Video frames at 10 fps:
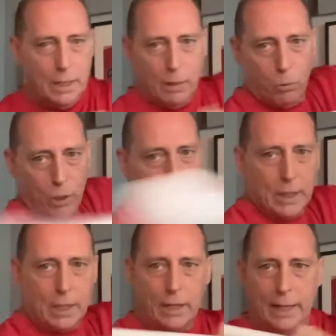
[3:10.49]
and working
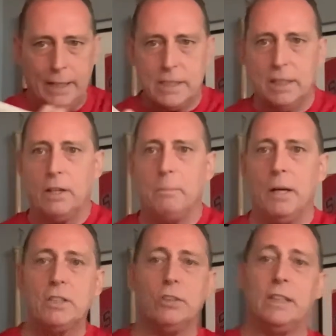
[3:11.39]
on our ancillary
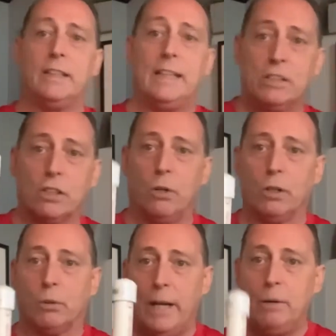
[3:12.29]
muscles and things are going
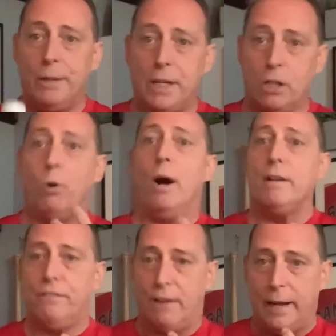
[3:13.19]
great, we can
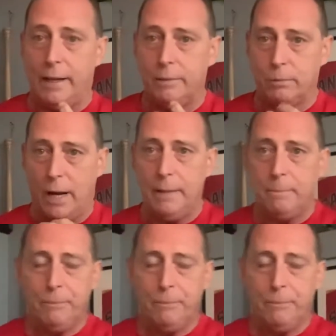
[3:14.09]
quantify it, right?